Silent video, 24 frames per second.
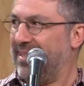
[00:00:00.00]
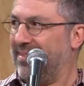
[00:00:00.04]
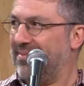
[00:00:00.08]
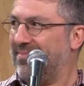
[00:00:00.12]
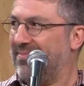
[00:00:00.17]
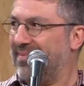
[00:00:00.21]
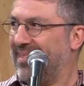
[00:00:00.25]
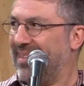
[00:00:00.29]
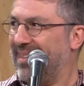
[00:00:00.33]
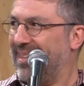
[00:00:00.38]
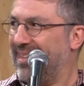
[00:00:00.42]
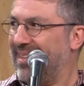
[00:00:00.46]

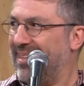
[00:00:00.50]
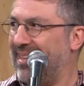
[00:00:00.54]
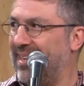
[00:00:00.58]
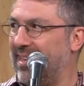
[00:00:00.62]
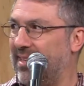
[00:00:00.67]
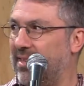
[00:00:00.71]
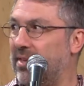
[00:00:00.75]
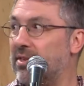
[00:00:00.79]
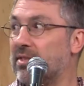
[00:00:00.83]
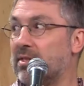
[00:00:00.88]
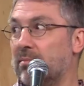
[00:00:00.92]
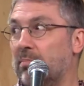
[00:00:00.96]

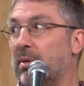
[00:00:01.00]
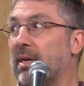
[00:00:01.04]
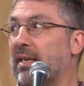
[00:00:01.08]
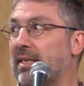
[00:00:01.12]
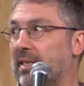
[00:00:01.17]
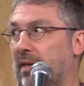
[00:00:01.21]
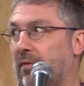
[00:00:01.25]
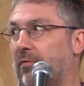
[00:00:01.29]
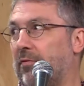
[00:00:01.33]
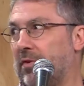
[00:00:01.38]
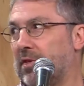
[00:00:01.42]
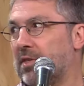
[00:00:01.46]
And there's a big
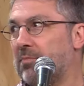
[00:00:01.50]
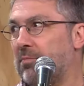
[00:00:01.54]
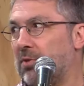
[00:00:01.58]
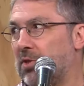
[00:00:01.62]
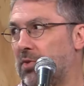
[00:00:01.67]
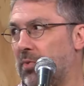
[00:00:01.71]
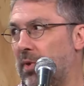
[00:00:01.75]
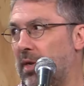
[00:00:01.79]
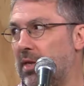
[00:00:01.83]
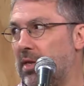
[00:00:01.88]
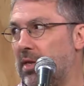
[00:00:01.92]
difference between